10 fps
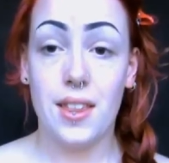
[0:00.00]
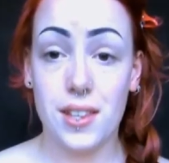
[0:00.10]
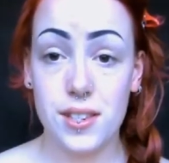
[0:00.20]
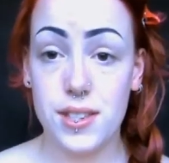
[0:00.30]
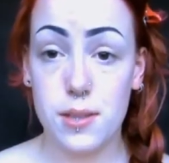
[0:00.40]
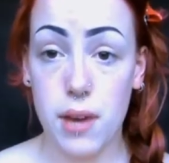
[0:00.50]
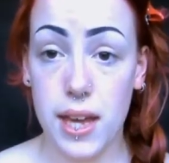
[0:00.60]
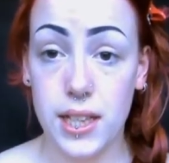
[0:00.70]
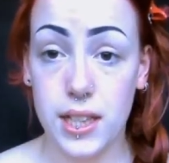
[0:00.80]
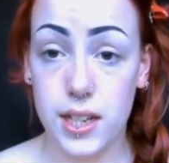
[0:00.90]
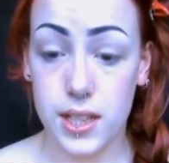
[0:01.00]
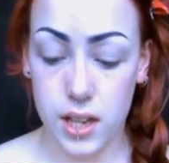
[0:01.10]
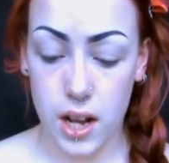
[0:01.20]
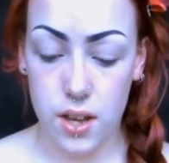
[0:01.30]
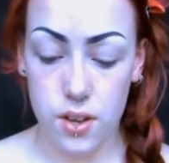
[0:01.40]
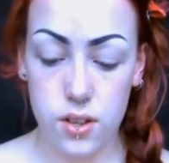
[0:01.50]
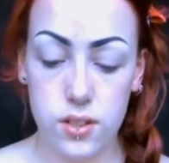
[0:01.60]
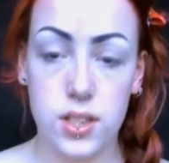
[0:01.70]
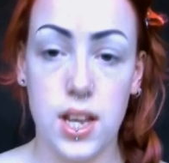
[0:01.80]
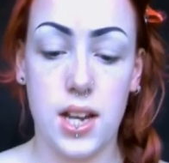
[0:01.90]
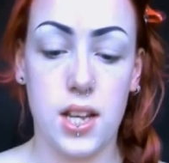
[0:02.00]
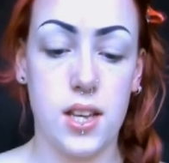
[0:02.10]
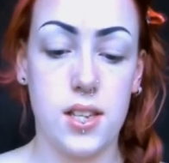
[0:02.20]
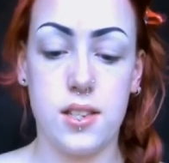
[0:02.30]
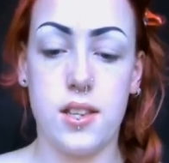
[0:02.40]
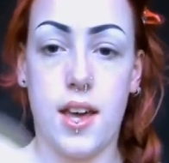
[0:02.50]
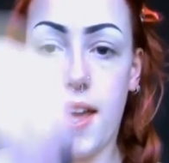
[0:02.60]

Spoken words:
this is the main glitter that I use, and it is